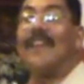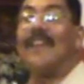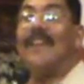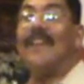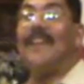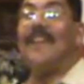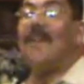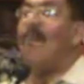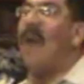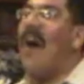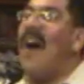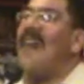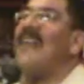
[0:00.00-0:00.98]
yeah. in
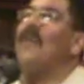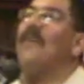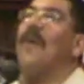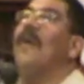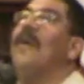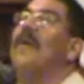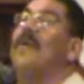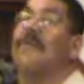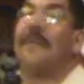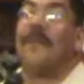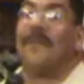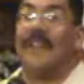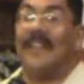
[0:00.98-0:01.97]
body form.
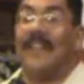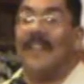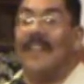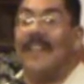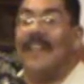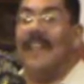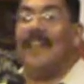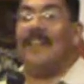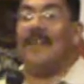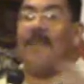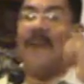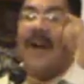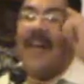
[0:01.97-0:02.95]
And
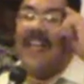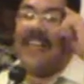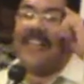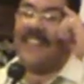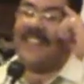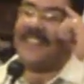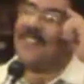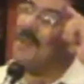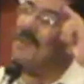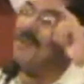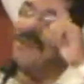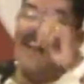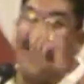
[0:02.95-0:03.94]
your mind is
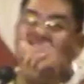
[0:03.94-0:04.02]
somewhere